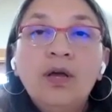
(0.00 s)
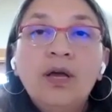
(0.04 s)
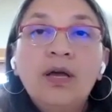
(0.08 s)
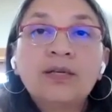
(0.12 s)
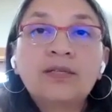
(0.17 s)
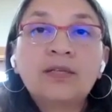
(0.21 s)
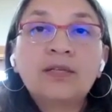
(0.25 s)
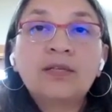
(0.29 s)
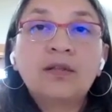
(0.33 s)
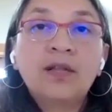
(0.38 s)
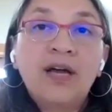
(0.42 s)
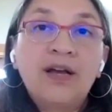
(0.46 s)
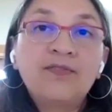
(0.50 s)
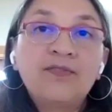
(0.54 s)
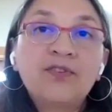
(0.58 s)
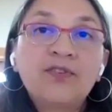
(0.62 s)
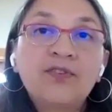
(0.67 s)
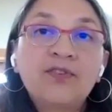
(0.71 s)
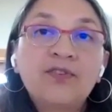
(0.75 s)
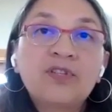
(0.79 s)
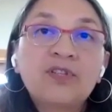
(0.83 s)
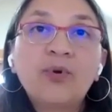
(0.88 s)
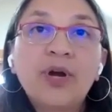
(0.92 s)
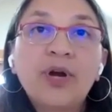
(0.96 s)
as a
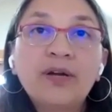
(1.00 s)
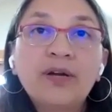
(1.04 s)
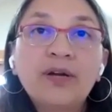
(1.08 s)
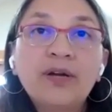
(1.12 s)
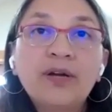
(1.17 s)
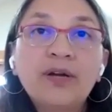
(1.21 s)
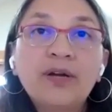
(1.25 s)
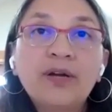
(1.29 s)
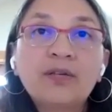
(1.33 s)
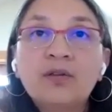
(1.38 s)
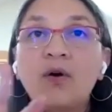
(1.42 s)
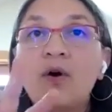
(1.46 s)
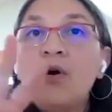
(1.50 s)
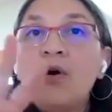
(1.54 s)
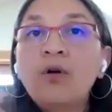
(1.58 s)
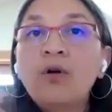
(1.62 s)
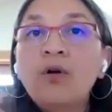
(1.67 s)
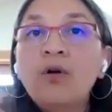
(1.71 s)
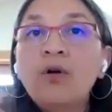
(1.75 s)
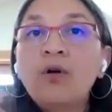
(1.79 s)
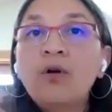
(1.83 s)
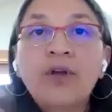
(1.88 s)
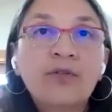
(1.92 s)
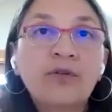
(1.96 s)
lifestyle practice and
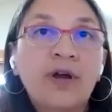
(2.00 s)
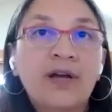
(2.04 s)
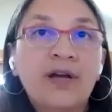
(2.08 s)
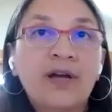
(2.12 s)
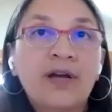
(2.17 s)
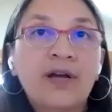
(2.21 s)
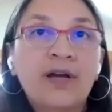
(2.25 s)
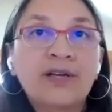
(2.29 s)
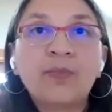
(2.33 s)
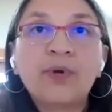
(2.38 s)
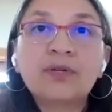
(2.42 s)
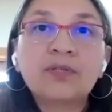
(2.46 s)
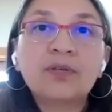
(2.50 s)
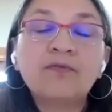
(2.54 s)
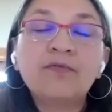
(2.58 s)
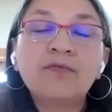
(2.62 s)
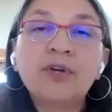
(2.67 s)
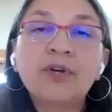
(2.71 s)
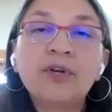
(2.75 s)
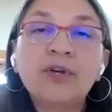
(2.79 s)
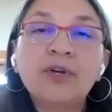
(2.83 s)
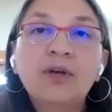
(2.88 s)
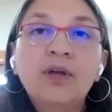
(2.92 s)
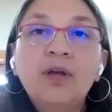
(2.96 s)
all the other
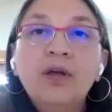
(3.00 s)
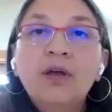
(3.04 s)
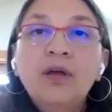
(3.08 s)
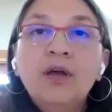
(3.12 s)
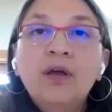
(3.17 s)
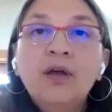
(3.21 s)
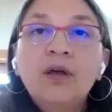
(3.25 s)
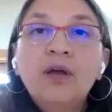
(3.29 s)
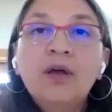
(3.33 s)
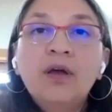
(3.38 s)
aspects of it,